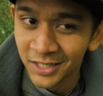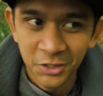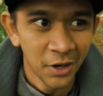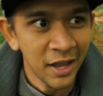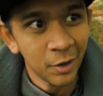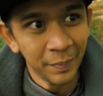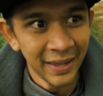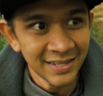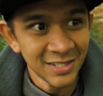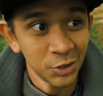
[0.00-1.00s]
try your
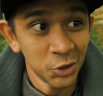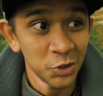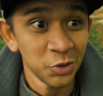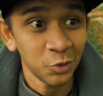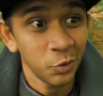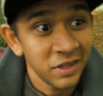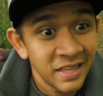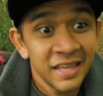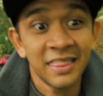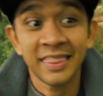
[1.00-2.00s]
best to shoot
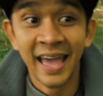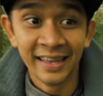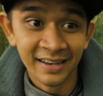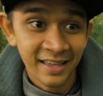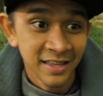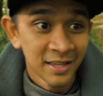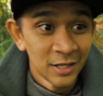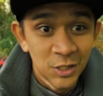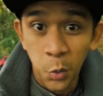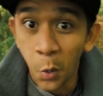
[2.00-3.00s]
within that
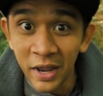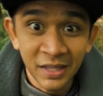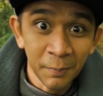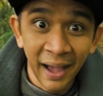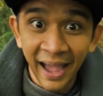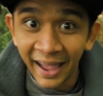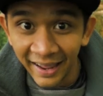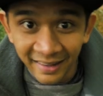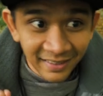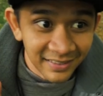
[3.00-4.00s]

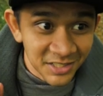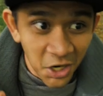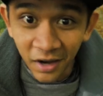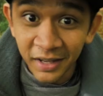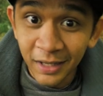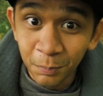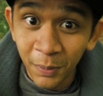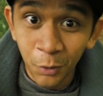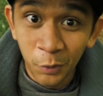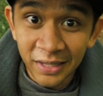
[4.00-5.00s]
20-mile target
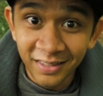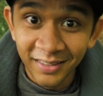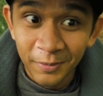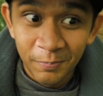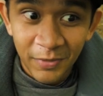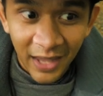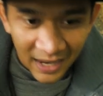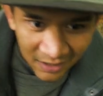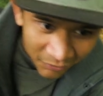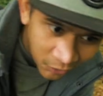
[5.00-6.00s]
per week.
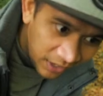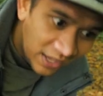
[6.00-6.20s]
And if you're